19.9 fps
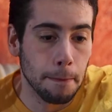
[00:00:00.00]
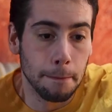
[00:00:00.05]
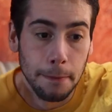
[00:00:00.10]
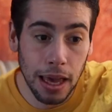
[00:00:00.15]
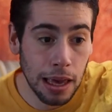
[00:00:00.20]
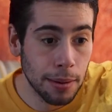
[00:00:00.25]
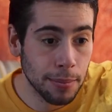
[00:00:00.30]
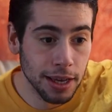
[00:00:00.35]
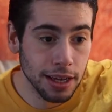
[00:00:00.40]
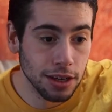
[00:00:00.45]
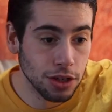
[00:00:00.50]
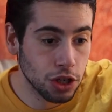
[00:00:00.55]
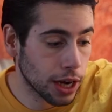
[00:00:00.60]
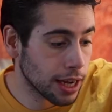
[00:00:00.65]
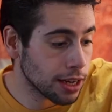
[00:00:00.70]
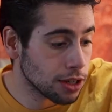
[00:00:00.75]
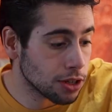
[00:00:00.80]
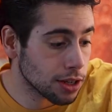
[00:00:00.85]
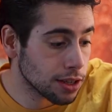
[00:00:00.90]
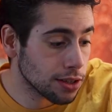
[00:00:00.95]
Maybe it
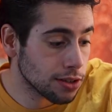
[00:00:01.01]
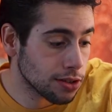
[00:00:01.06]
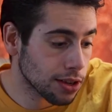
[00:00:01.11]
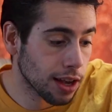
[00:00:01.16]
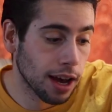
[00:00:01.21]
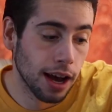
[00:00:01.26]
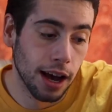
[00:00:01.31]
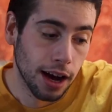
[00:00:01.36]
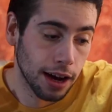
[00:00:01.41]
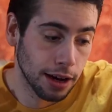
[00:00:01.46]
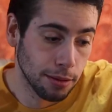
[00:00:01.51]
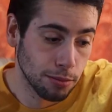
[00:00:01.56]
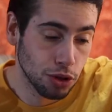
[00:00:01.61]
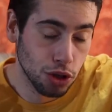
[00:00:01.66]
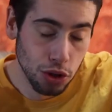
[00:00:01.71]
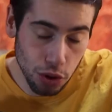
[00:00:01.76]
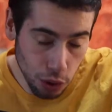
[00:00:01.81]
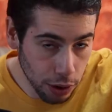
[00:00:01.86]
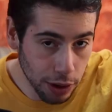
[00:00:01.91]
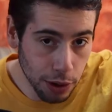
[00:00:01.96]
changes,
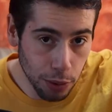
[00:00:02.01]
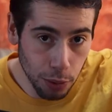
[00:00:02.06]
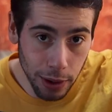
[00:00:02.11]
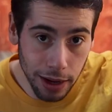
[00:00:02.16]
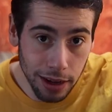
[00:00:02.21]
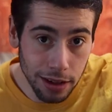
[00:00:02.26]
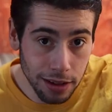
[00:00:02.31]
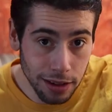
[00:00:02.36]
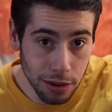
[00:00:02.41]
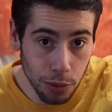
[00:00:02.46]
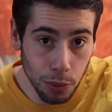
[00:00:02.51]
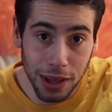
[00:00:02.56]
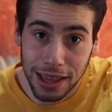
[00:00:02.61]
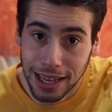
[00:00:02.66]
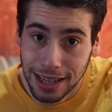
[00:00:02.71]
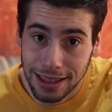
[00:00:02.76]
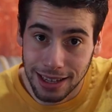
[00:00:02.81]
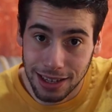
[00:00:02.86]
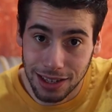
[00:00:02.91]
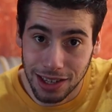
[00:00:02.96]
I'm sure it will
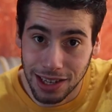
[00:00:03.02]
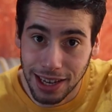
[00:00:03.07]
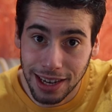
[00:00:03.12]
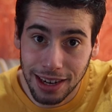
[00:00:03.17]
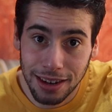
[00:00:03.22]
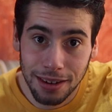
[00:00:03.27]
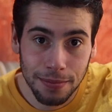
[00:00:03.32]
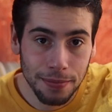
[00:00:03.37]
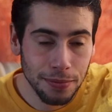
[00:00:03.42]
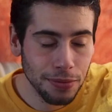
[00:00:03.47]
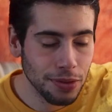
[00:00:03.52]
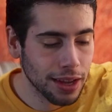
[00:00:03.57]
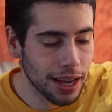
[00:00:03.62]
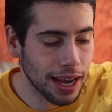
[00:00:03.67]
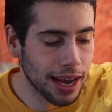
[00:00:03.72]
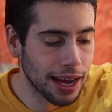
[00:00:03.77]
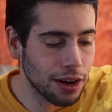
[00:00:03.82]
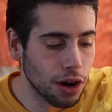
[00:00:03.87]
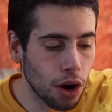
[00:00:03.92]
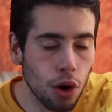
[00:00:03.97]
within this year,
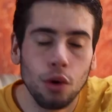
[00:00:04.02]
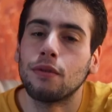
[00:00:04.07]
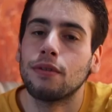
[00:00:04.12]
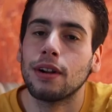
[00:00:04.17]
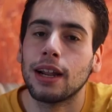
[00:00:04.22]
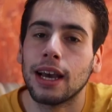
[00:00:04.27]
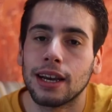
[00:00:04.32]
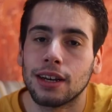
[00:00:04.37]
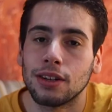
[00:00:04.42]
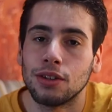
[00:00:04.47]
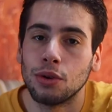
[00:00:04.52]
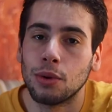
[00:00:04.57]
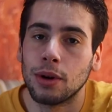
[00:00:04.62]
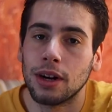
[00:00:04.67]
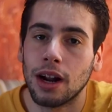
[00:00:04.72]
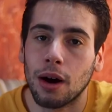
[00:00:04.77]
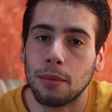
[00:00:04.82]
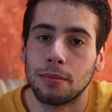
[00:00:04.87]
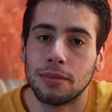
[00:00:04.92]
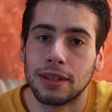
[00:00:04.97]
and hopefully I can
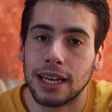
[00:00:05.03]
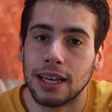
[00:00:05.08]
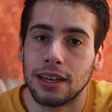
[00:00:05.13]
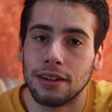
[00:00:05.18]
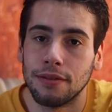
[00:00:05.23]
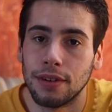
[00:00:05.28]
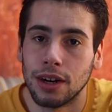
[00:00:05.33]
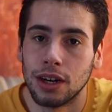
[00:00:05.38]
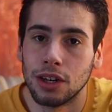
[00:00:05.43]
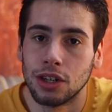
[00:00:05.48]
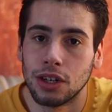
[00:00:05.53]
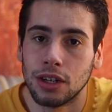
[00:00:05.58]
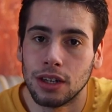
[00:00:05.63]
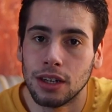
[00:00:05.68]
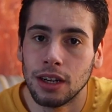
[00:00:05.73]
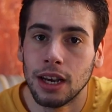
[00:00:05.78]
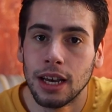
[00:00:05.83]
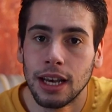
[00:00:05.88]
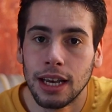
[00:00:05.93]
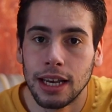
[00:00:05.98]
do an updated
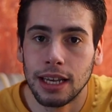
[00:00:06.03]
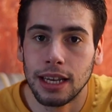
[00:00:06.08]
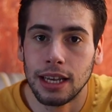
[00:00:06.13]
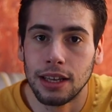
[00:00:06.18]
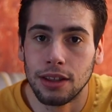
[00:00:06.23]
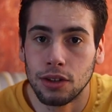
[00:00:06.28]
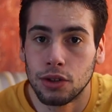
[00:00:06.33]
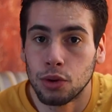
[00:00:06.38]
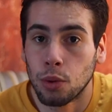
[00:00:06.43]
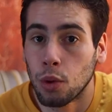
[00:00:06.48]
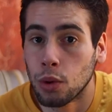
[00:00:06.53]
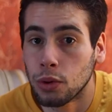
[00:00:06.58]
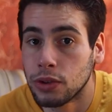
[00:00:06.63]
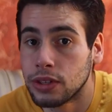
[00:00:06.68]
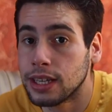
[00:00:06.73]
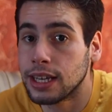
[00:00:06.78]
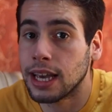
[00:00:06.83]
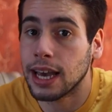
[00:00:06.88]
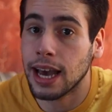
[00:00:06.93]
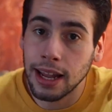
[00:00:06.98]
version either
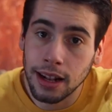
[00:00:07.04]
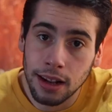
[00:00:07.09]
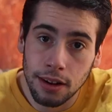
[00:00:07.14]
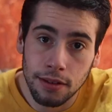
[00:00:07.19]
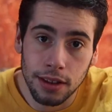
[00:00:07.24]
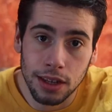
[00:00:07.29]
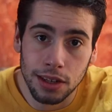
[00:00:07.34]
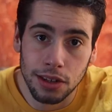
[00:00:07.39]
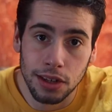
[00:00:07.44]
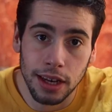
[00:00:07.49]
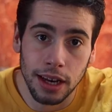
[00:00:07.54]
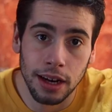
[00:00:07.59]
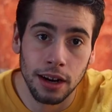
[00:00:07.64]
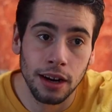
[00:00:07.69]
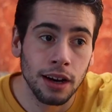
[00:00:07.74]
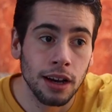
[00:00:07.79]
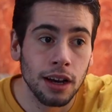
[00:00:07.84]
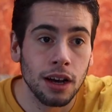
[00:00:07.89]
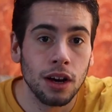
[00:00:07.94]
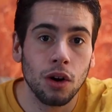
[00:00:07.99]
towards the end of this
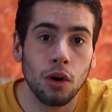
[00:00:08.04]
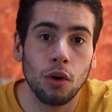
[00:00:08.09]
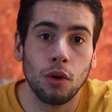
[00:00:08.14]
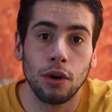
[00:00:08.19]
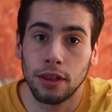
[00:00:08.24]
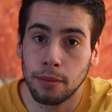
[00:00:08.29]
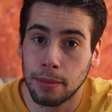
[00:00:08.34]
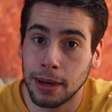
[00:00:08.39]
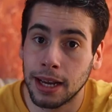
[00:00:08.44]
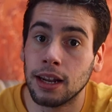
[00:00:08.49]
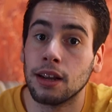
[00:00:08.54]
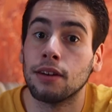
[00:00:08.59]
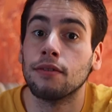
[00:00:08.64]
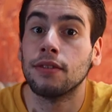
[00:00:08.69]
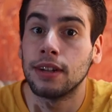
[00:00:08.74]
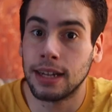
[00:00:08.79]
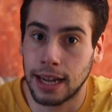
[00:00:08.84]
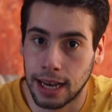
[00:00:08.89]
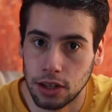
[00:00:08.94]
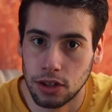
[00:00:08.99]
year or at the beginning
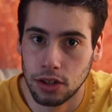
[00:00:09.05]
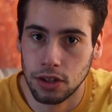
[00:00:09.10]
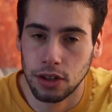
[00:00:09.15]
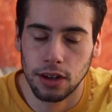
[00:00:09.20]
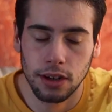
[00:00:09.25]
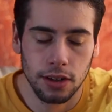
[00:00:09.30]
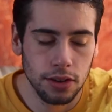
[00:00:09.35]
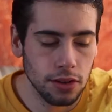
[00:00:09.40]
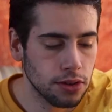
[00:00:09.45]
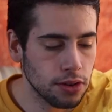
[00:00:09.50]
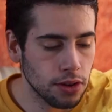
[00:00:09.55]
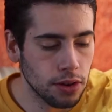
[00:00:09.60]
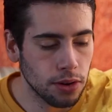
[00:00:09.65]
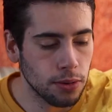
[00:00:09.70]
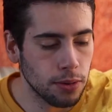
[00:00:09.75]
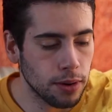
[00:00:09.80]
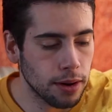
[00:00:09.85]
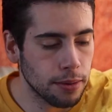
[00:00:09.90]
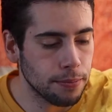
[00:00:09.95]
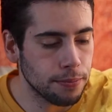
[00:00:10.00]
of next year. So
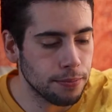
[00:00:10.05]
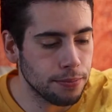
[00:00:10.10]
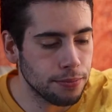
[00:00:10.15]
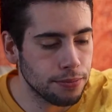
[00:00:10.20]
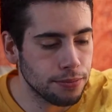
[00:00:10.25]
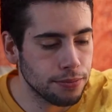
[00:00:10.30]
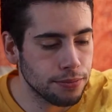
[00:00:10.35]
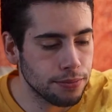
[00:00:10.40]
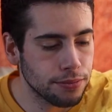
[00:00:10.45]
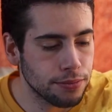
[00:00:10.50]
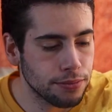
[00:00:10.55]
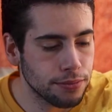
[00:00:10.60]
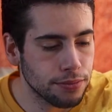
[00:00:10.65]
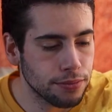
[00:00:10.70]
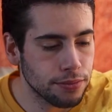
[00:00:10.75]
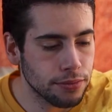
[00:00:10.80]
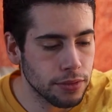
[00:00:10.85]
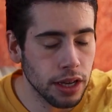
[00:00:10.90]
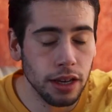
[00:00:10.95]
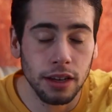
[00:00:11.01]

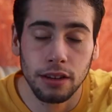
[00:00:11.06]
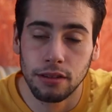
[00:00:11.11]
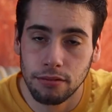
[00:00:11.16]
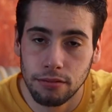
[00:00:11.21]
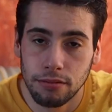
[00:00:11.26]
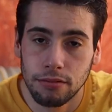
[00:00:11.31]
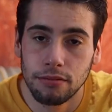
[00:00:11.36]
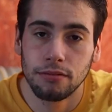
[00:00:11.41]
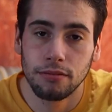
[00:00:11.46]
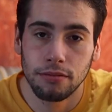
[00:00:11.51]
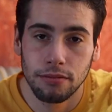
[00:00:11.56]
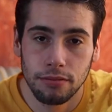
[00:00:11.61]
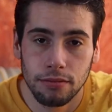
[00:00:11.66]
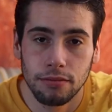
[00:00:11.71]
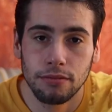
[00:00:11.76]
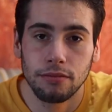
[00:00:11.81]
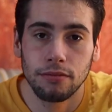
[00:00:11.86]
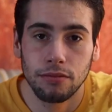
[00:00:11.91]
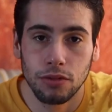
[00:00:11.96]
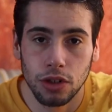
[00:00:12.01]
yeah,
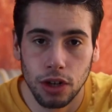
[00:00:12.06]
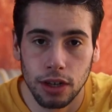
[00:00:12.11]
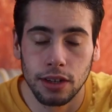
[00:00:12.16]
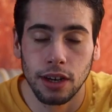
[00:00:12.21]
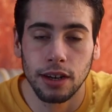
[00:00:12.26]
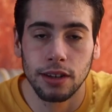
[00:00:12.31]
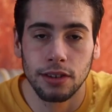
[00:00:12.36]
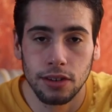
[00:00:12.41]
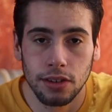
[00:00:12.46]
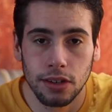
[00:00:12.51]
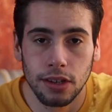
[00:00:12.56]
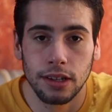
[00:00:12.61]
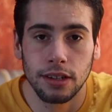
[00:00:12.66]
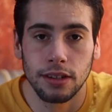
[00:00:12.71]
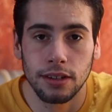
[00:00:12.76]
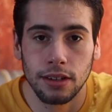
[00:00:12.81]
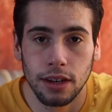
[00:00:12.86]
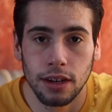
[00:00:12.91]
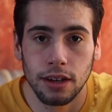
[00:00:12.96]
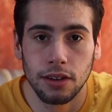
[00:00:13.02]
cheers guys,
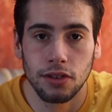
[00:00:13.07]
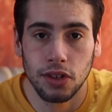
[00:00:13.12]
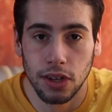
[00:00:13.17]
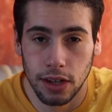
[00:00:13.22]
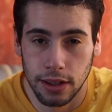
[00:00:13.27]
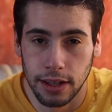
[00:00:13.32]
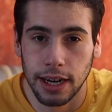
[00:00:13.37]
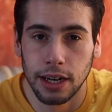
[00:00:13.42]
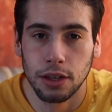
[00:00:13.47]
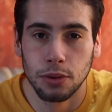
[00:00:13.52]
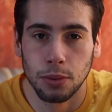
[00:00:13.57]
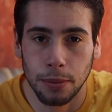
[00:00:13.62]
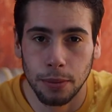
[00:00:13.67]
and see you in the